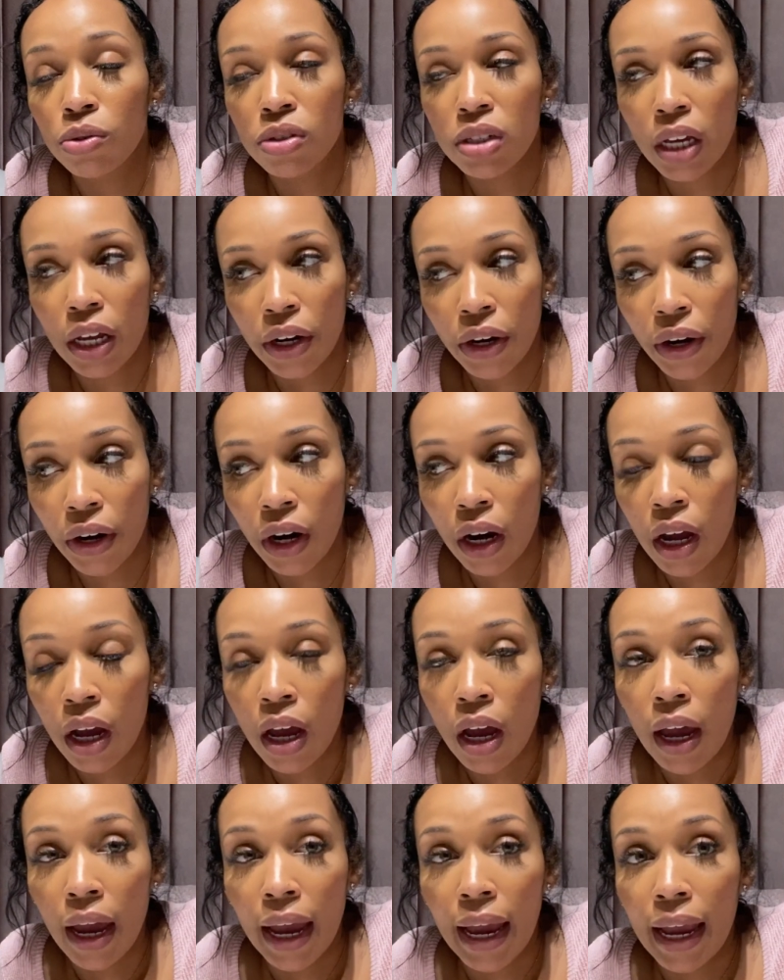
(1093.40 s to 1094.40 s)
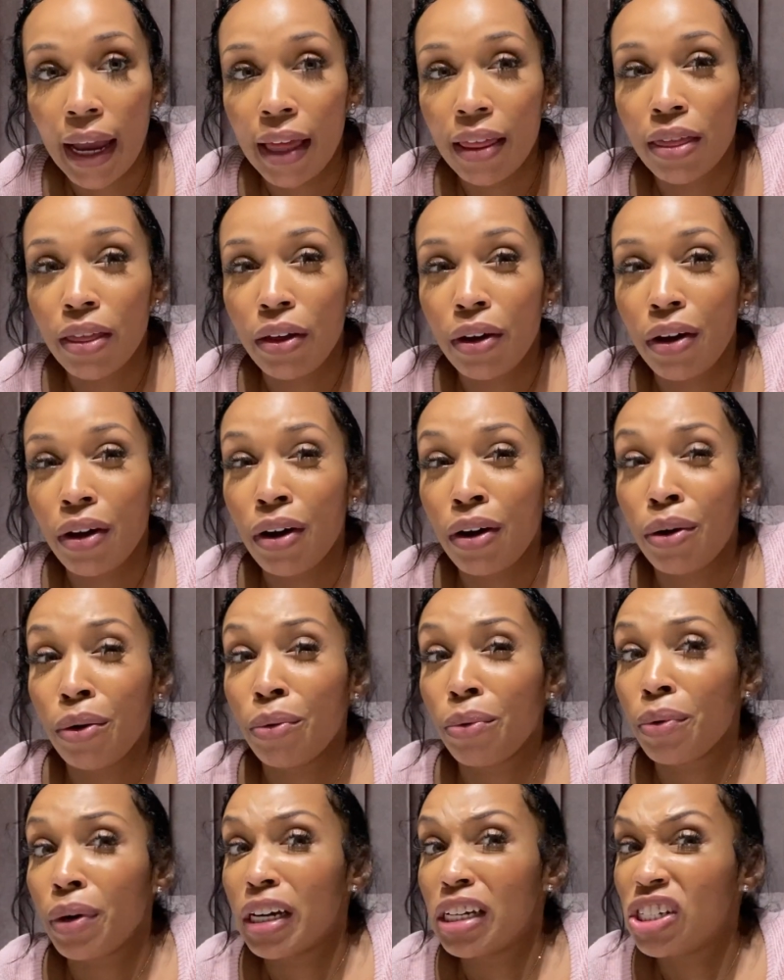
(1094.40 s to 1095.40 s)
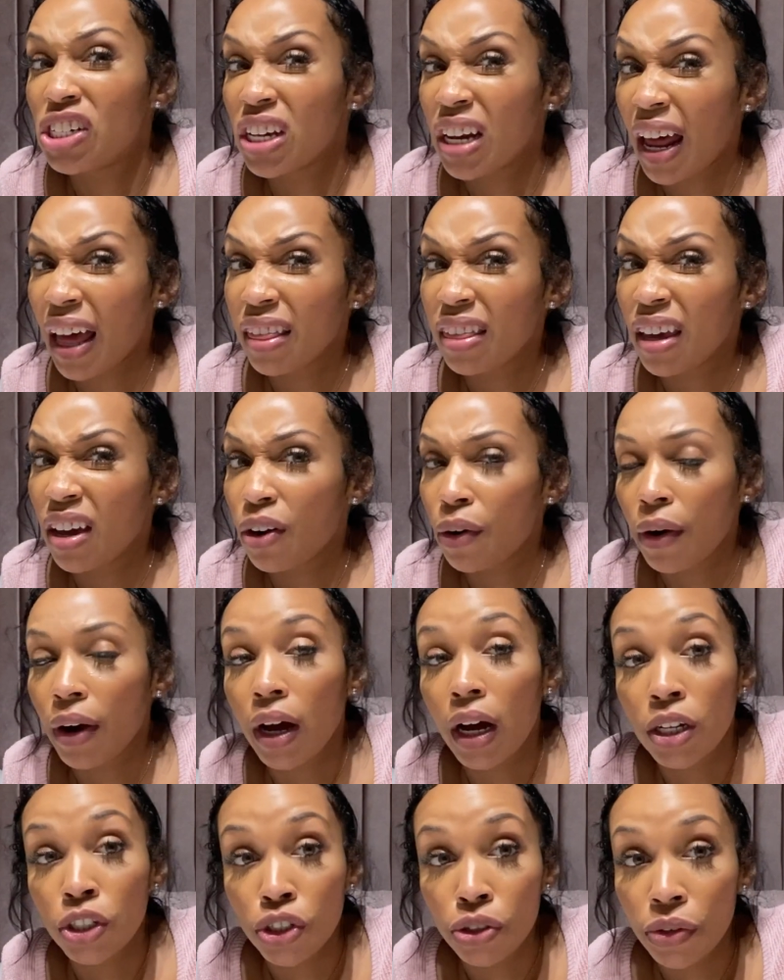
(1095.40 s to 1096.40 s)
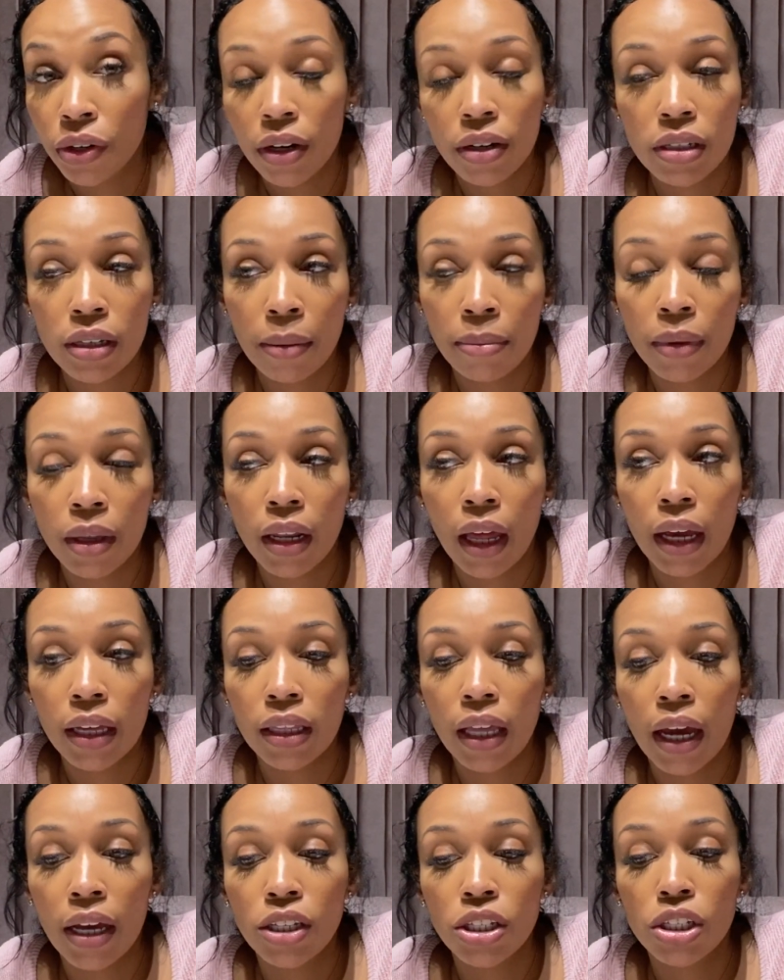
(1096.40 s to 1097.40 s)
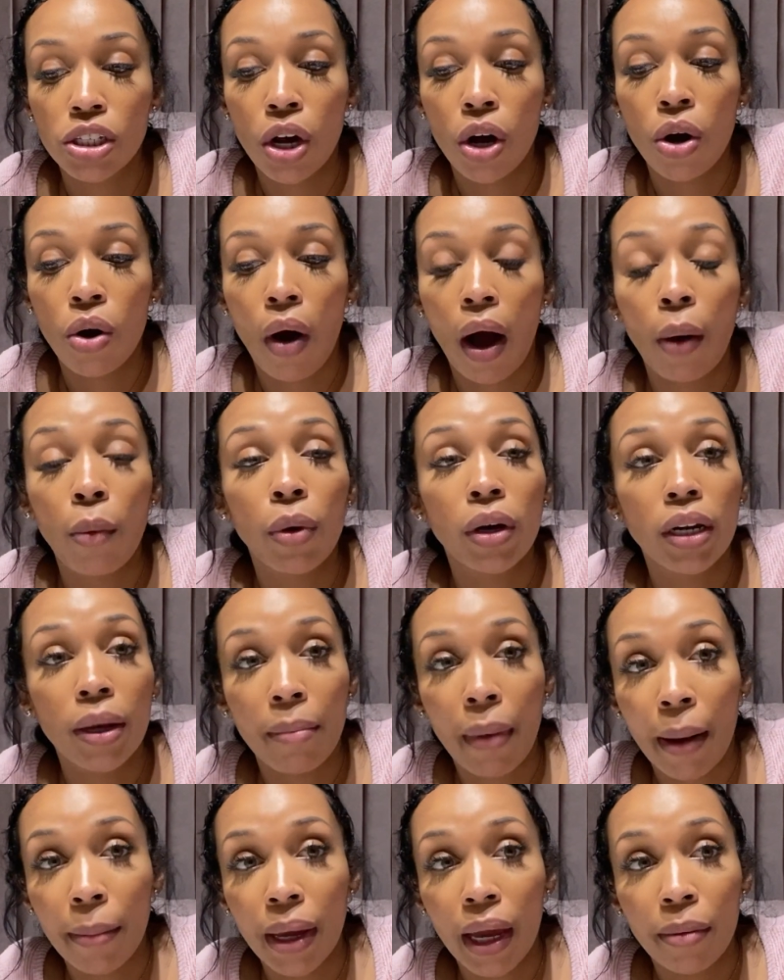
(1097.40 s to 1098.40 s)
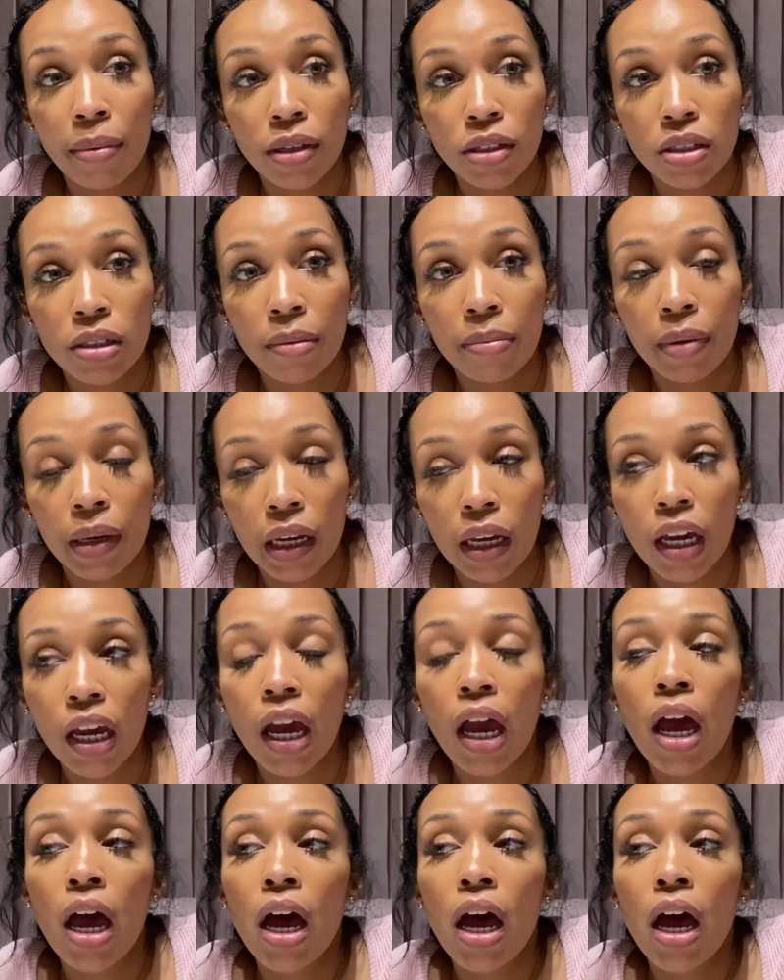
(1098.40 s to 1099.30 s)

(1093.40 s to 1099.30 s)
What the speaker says: center in the region, I think, or country or something like that. So I wanted my babies to be